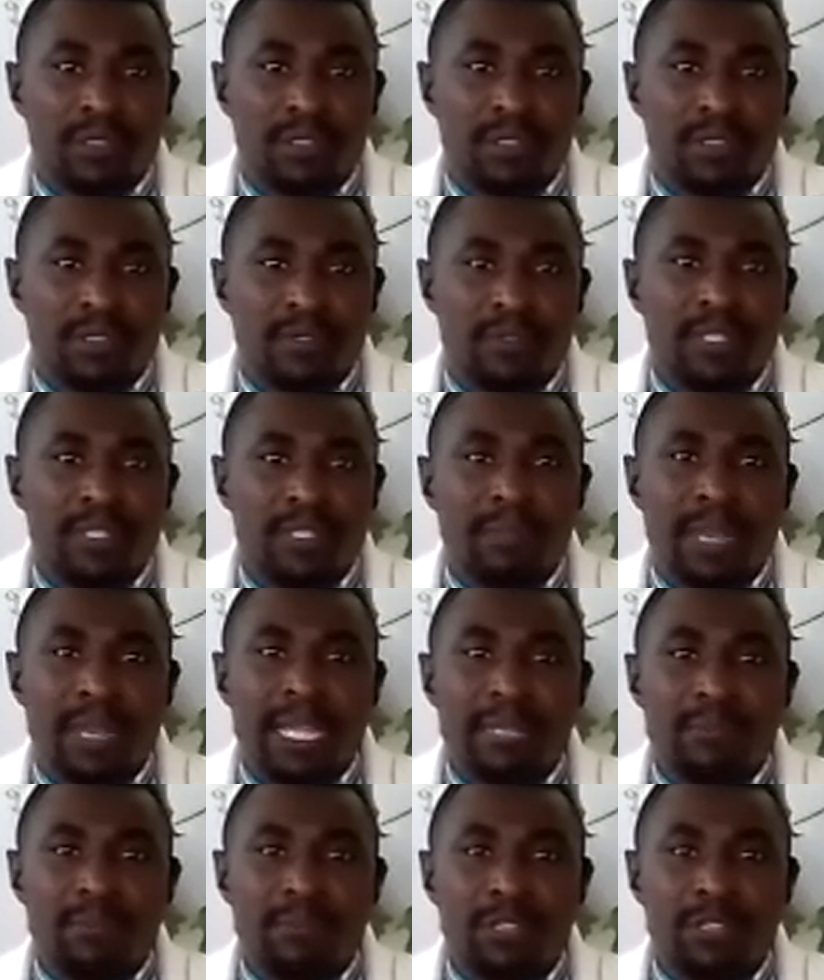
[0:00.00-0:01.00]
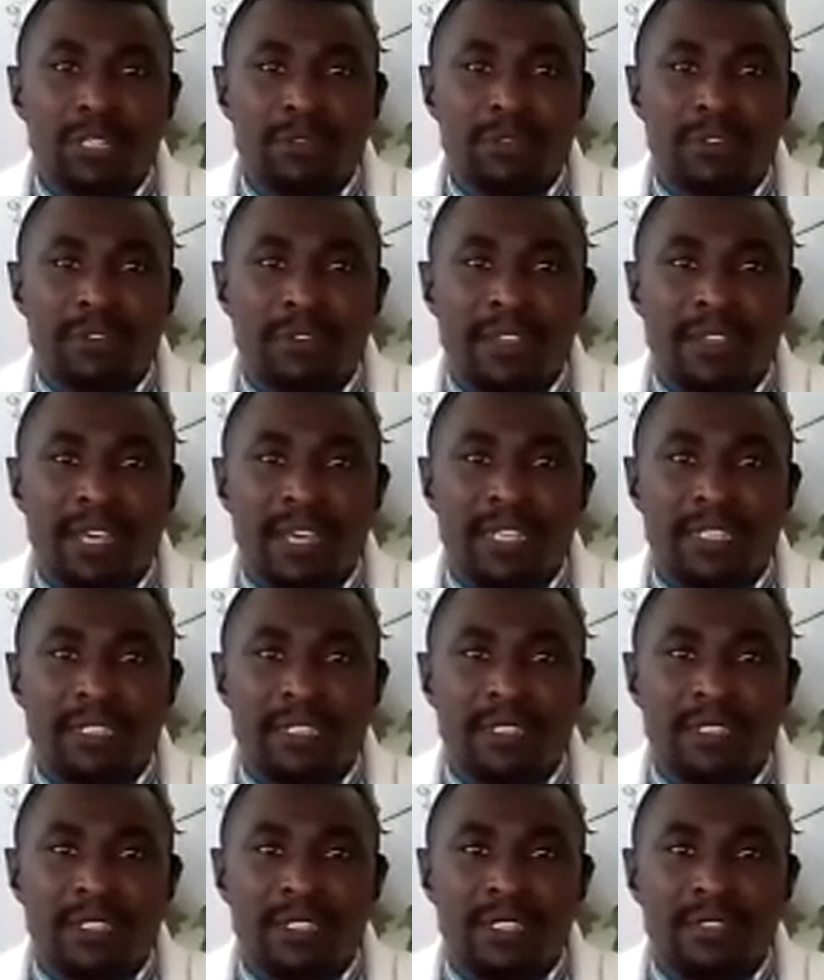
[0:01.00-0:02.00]
With plant body, we find that
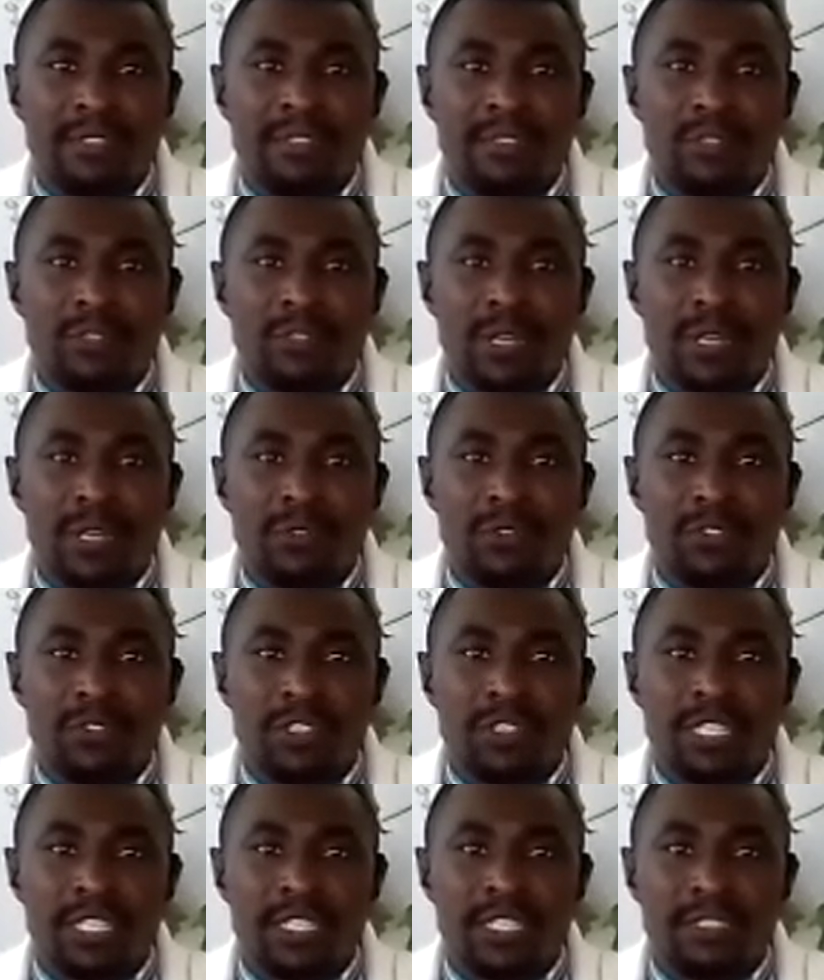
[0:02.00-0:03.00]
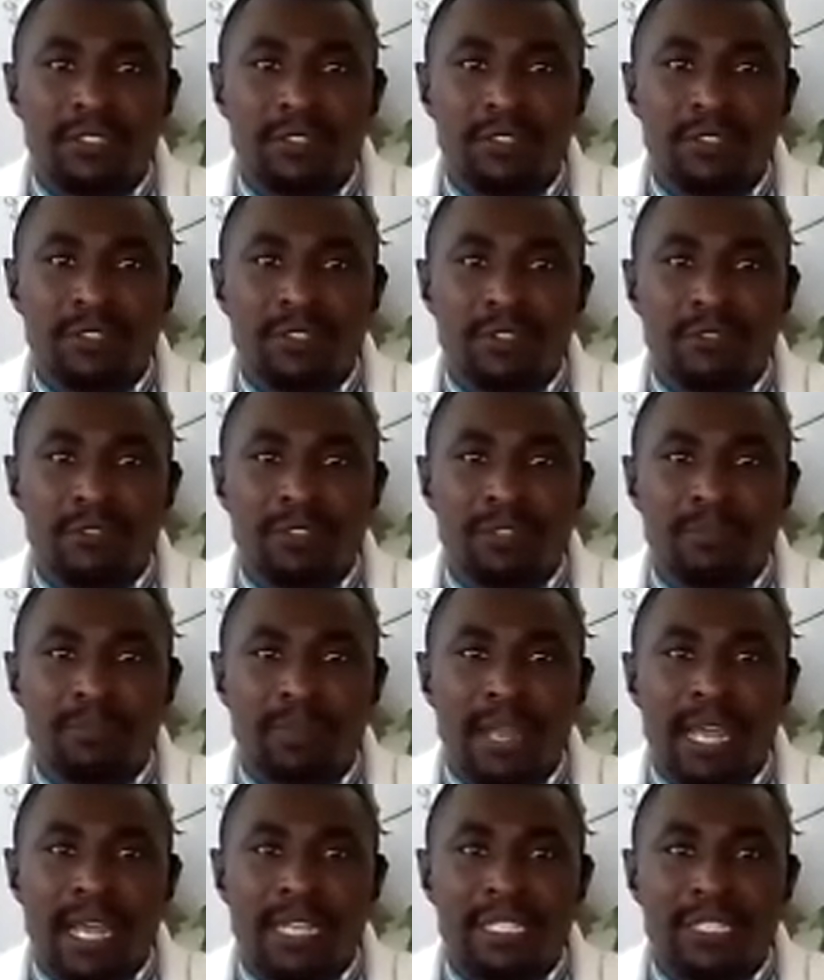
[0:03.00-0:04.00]
this one consists with
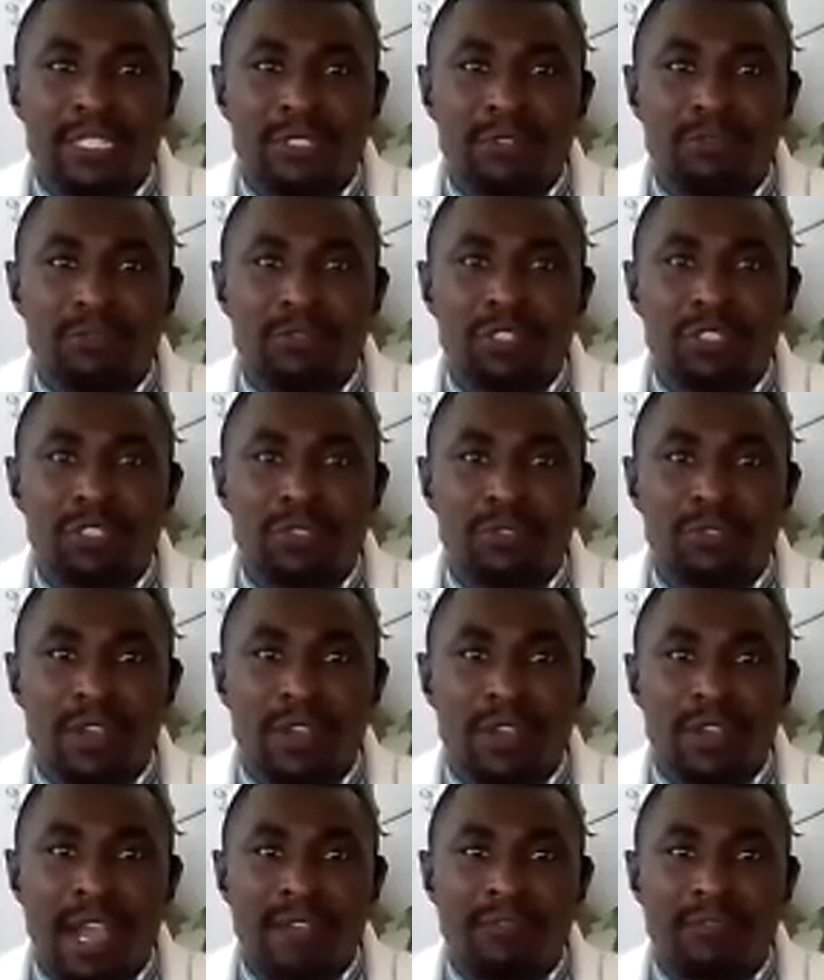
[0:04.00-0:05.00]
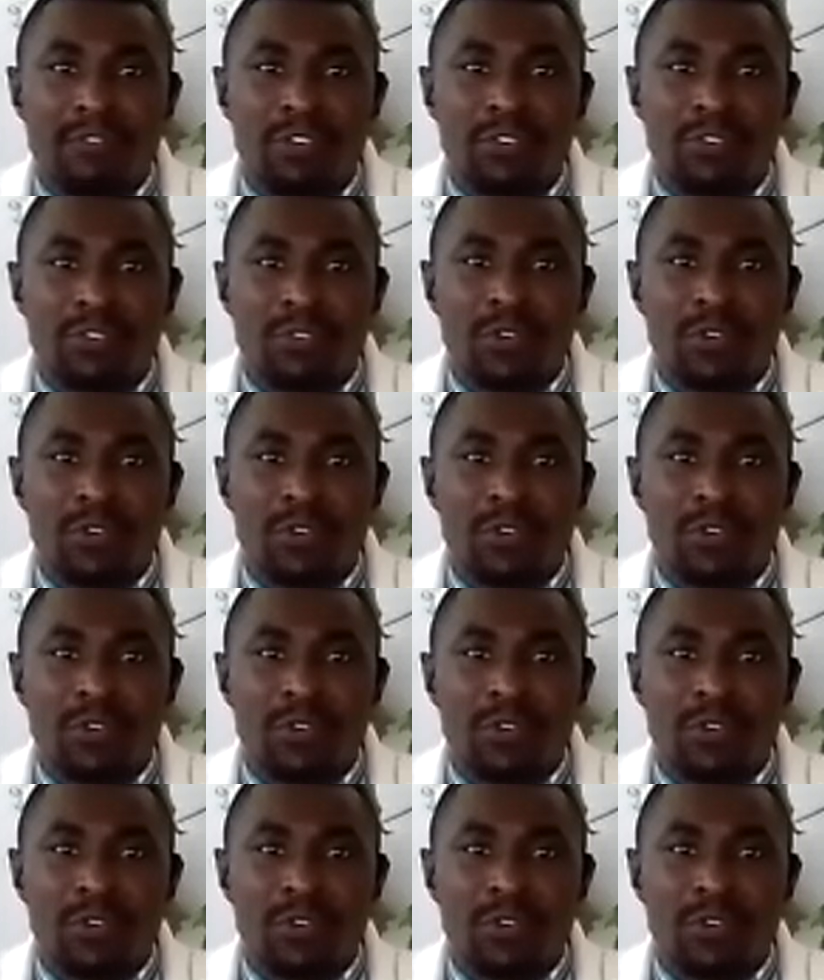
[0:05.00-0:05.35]
plants which have got